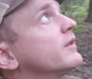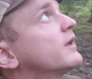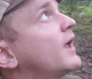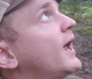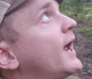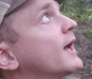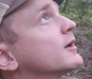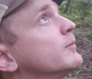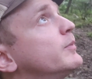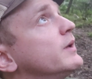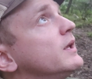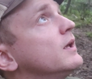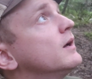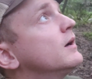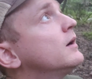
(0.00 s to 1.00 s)
the
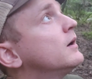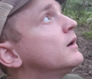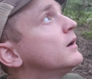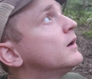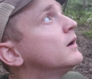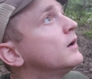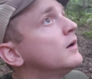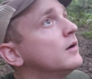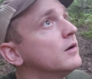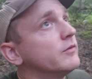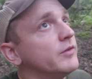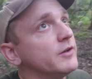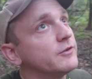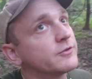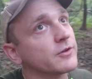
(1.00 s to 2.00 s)
canopy of
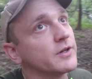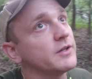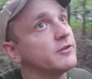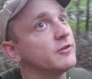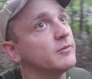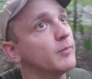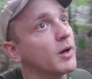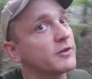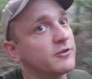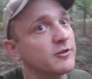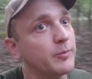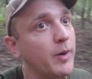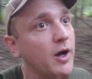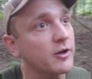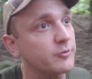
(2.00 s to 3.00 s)
these trees as much as
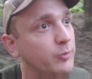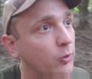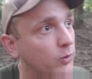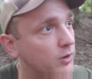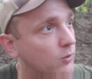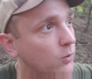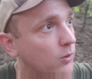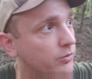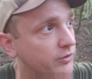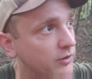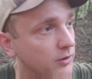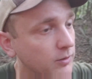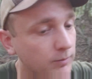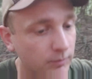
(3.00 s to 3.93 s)
possible. We don't want the